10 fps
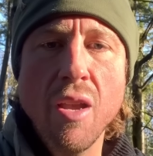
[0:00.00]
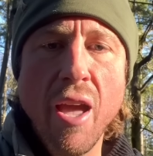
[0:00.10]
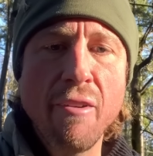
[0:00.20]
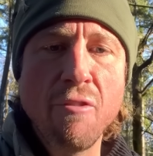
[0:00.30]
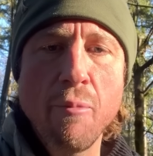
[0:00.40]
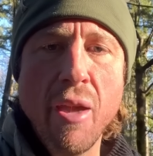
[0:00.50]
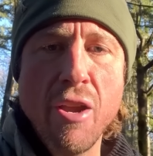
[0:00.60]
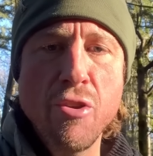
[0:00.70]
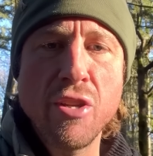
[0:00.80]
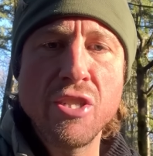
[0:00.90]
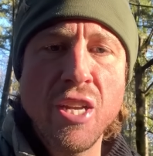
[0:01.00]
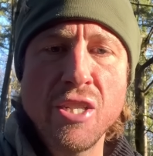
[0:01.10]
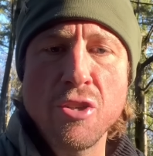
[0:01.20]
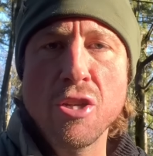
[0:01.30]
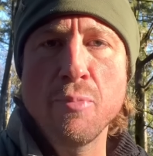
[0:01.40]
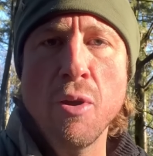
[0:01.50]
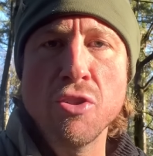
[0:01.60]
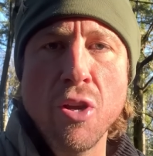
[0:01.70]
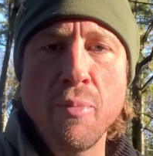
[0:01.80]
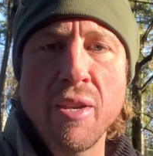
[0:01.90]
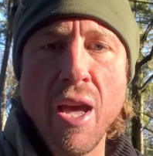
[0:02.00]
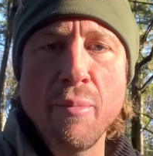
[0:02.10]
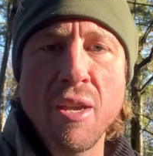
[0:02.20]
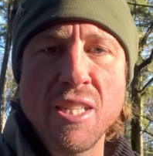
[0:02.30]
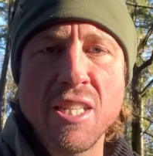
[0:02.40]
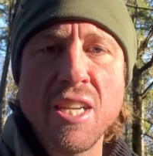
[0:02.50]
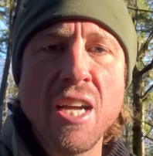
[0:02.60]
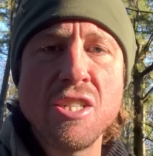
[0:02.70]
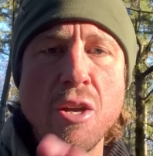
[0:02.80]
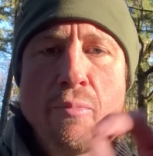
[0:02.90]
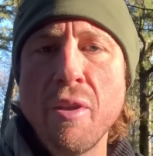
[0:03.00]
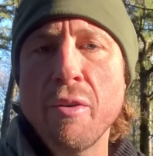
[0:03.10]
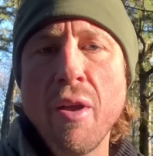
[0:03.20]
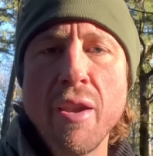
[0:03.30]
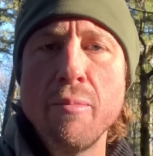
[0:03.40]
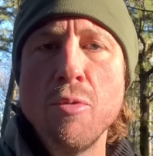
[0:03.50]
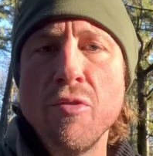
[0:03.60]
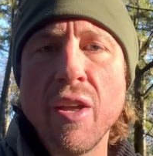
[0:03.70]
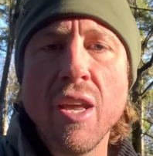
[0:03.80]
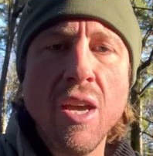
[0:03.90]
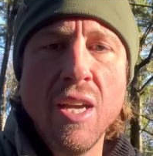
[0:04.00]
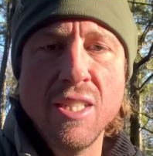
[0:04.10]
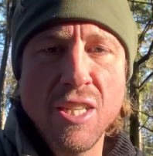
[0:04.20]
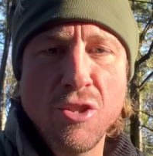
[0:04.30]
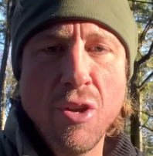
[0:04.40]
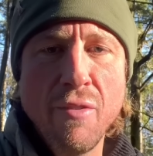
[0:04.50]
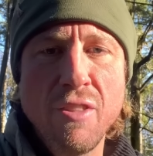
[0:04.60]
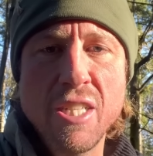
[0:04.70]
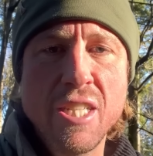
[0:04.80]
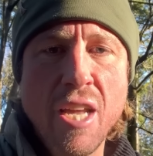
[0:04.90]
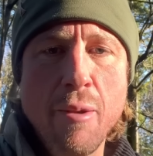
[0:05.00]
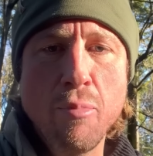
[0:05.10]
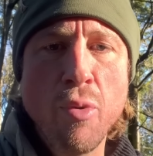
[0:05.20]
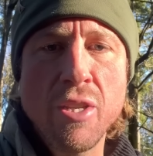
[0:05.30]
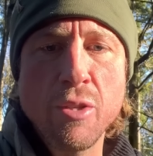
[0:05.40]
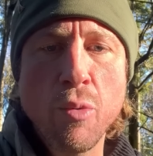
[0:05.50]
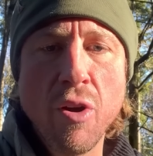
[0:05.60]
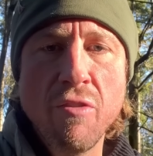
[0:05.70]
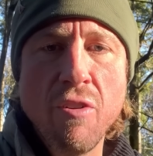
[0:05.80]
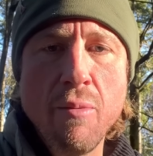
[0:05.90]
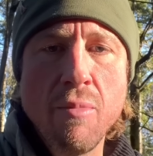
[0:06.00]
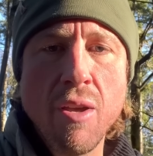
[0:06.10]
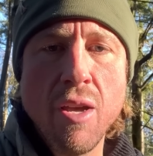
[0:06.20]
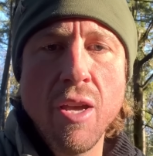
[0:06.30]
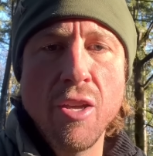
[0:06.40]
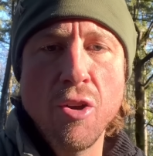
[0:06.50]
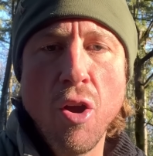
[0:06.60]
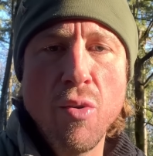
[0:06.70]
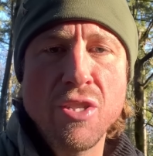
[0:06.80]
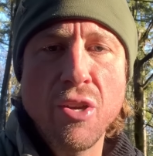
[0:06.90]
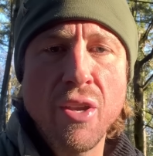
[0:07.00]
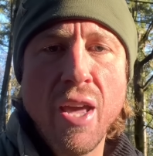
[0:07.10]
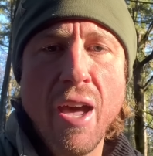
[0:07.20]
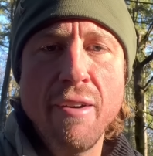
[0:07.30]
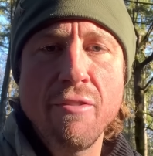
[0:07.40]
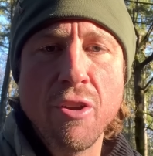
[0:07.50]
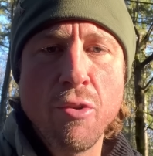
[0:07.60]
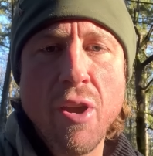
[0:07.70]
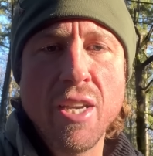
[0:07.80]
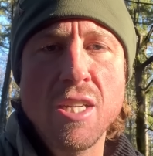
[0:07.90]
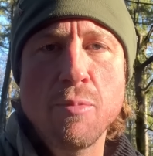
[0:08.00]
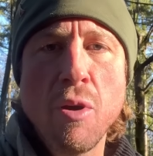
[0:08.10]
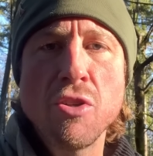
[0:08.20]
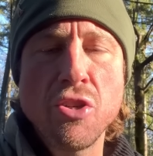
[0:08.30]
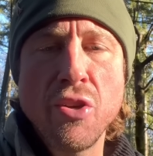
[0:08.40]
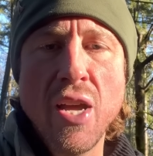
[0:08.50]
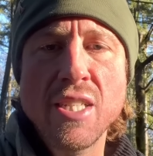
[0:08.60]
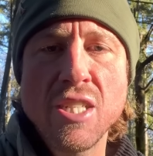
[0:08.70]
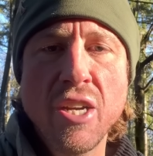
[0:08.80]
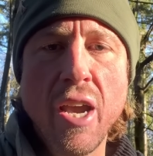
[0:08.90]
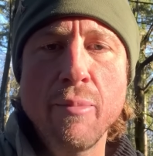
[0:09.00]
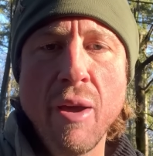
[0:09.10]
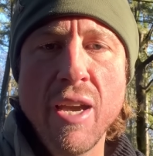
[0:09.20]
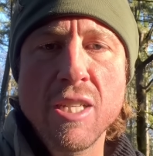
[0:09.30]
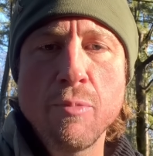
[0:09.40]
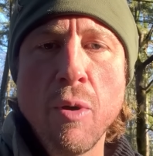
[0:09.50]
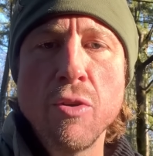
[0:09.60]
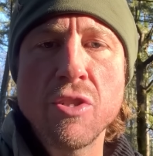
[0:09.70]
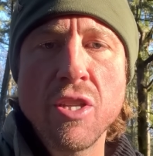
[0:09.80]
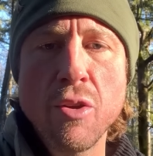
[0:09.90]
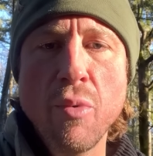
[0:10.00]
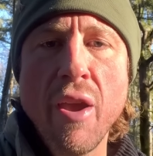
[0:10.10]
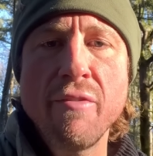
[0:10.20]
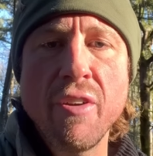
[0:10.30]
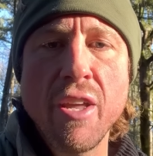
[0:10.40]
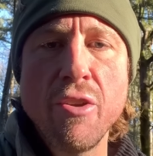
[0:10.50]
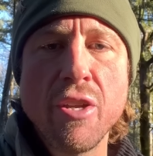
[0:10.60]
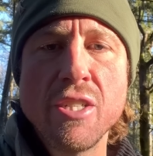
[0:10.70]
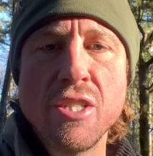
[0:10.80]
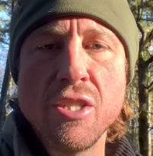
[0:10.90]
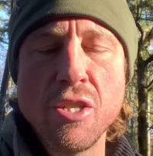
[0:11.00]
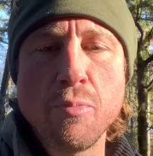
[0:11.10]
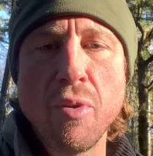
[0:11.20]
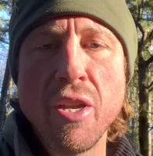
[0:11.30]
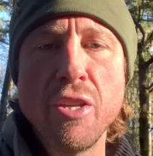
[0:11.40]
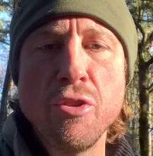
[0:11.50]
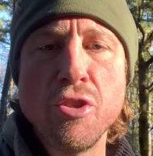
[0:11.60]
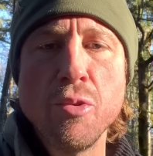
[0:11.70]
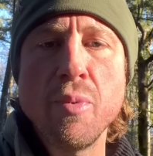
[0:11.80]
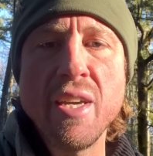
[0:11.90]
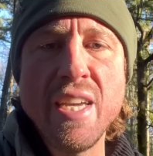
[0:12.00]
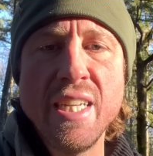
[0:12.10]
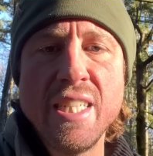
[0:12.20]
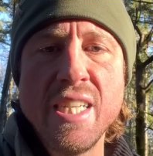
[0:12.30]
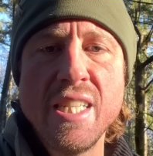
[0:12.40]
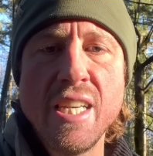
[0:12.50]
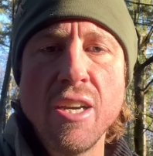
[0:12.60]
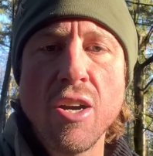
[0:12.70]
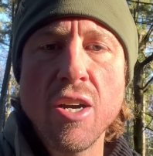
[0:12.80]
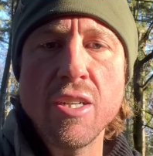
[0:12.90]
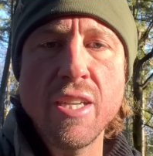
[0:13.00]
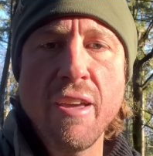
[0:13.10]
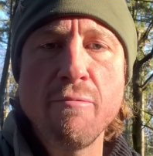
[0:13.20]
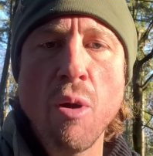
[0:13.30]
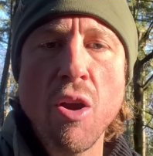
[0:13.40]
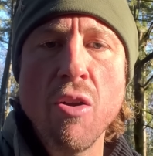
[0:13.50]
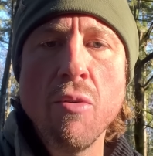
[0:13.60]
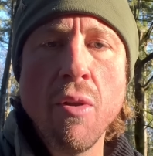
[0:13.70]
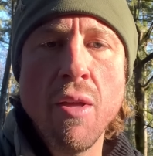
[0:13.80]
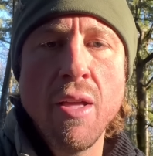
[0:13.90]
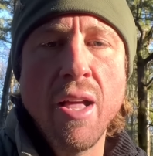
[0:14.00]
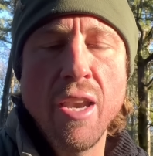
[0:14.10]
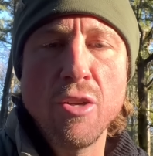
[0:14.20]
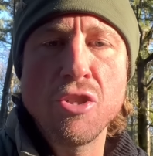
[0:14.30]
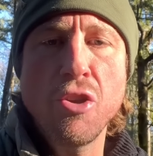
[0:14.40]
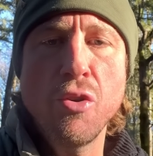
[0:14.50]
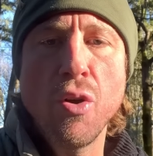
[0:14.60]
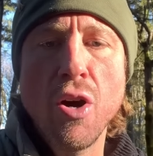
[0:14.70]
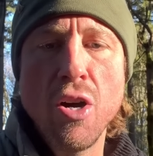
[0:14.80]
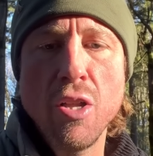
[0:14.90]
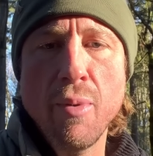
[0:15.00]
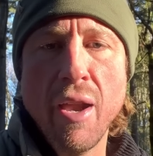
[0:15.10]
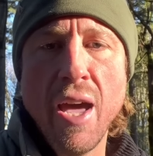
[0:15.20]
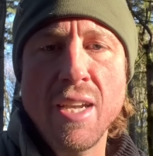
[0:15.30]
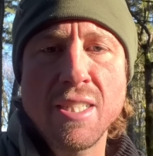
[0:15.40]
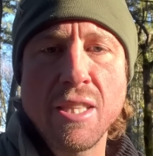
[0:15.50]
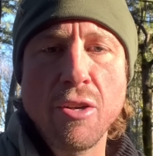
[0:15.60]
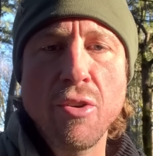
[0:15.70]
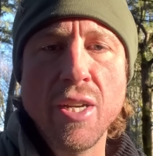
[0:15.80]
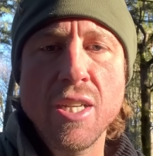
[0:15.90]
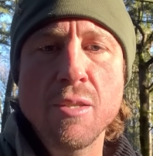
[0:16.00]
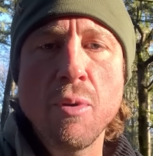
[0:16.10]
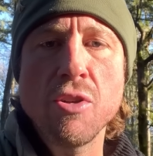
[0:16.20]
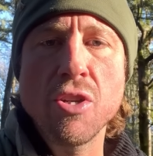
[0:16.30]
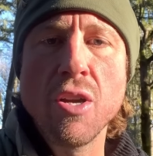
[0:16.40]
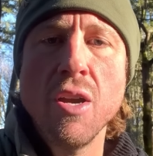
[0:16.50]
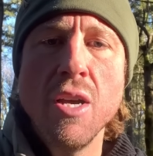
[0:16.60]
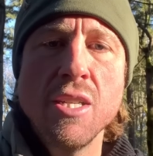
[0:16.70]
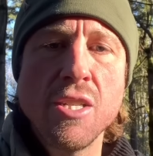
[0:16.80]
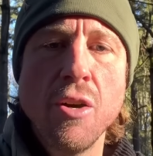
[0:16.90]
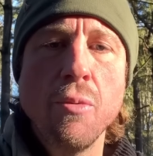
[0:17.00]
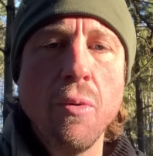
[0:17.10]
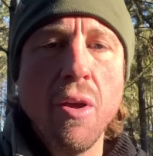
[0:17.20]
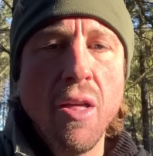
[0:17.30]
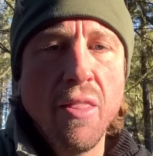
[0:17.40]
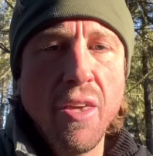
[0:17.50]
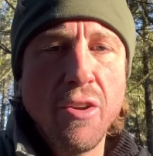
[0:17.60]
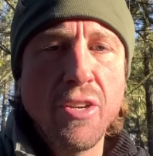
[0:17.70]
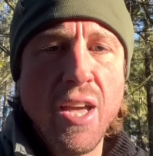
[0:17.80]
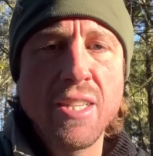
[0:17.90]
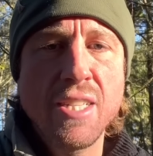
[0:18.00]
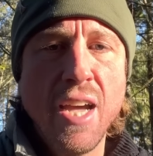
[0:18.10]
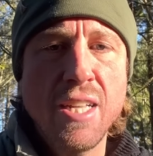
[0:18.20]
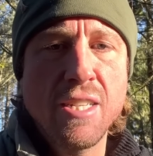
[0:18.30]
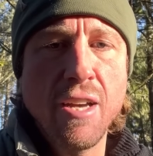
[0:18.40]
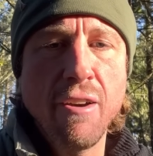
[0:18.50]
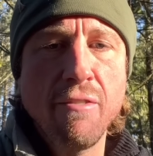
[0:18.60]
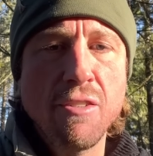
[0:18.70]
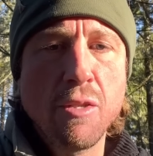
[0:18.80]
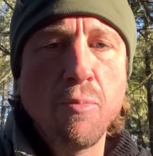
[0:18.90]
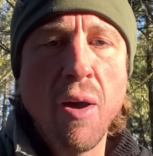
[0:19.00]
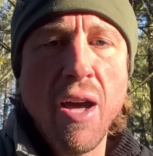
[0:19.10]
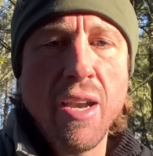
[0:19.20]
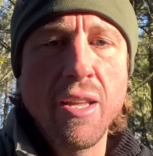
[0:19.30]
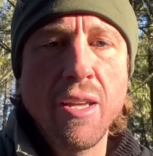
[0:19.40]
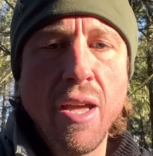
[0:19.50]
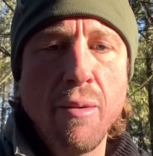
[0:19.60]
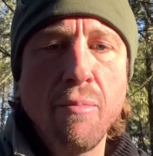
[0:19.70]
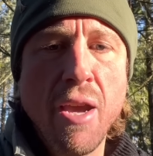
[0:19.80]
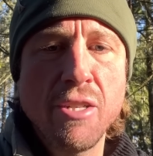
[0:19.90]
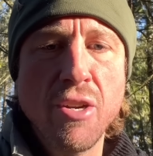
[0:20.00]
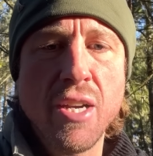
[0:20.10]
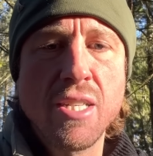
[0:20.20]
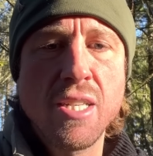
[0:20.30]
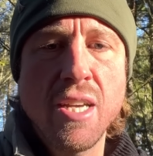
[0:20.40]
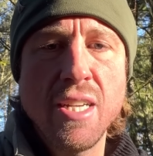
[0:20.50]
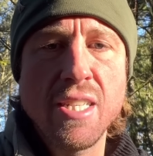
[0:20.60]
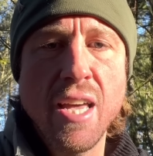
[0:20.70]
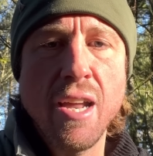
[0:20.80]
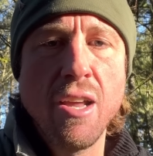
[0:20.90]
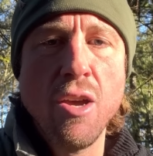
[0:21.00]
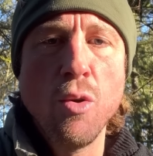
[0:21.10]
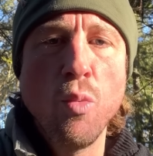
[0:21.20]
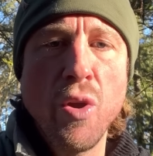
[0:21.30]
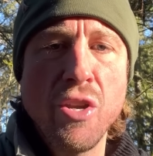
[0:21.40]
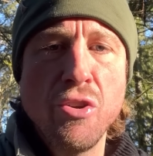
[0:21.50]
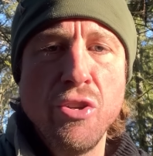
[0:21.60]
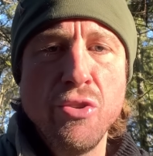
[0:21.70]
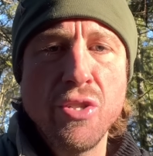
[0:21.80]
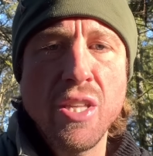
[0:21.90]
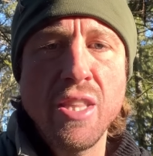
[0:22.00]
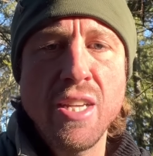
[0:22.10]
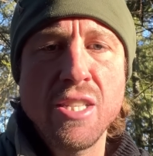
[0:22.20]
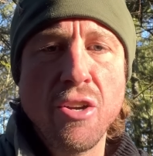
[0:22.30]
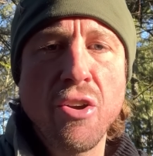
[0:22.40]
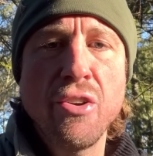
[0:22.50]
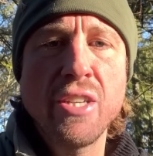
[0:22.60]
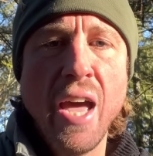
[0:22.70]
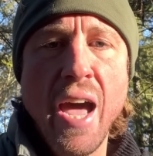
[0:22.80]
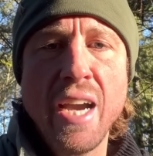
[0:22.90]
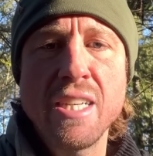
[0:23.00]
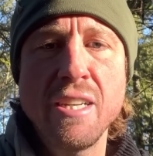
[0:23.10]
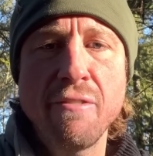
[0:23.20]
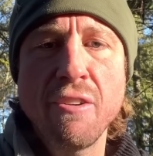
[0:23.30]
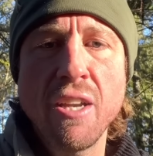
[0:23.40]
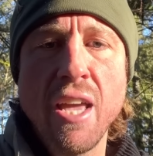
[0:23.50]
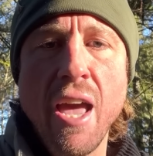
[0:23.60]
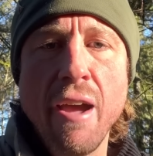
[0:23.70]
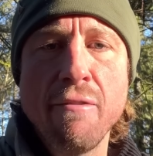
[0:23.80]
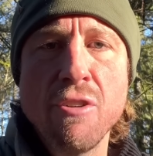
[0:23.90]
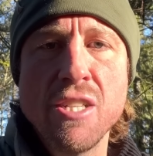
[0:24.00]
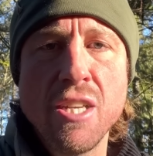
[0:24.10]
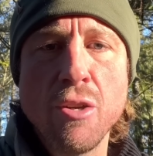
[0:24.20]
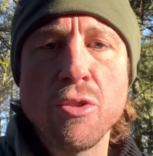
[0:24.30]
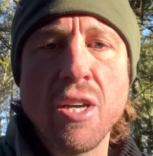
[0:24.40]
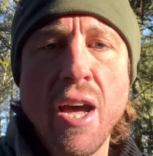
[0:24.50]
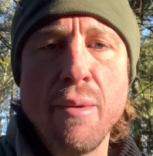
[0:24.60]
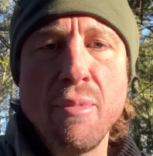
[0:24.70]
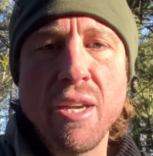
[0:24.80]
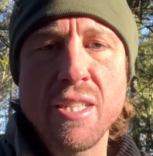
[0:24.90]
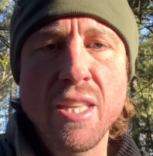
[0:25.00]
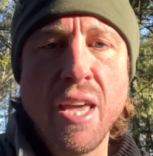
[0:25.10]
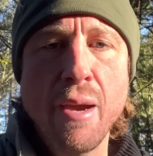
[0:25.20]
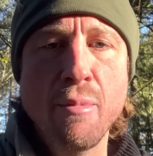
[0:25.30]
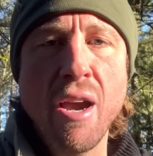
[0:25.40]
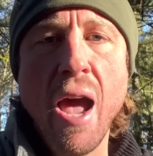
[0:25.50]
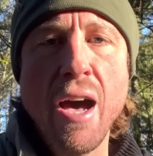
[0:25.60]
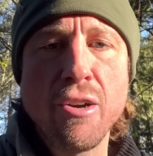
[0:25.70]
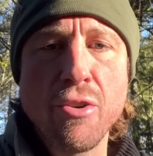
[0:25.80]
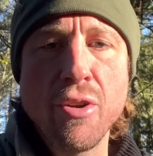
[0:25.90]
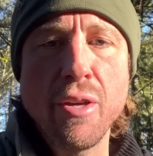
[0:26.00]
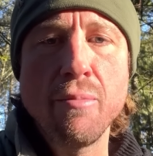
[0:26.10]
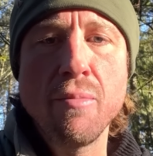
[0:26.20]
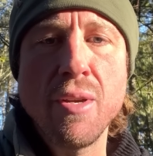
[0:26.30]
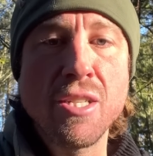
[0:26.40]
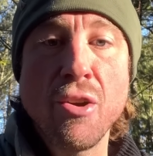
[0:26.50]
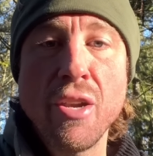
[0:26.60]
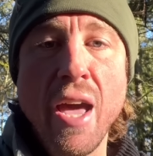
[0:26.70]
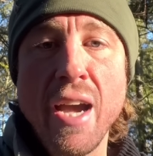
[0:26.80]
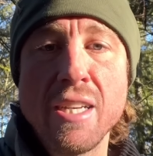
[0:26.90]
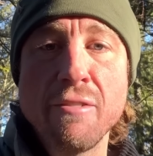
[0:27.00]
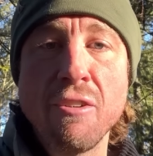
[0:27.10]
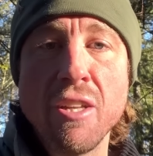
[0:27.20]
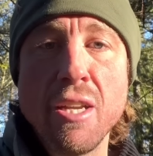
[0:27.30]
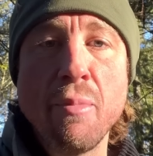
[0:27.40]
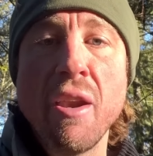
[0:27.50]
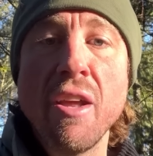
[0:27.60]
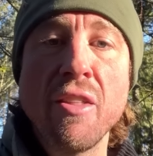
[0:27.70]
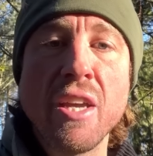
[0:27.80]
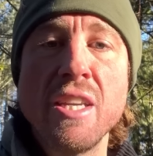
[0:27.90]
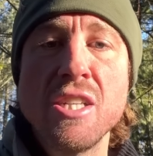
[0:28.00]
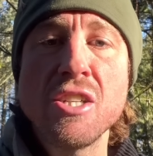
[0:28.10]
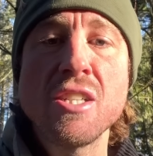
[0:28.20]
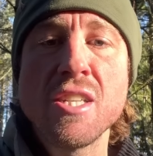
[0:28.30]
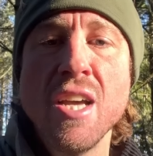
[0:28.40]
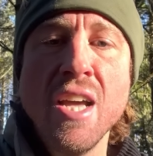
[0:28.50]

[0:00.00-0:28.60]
And from there, you can change your exposure up and down because it's not jumping around and moving. Since you have this set point to work from, you're always going to have the correct exposure. You guys can check out my exposed to the right video. You can just put in YouTube ETTR, Dave Morrow, and it'll show you all about how to set the correct exposure. So the other downsides of spot and matrix is that when you're using these, they're going to act differently every single time because the camera algorithm is going to act differently depending on the conditions.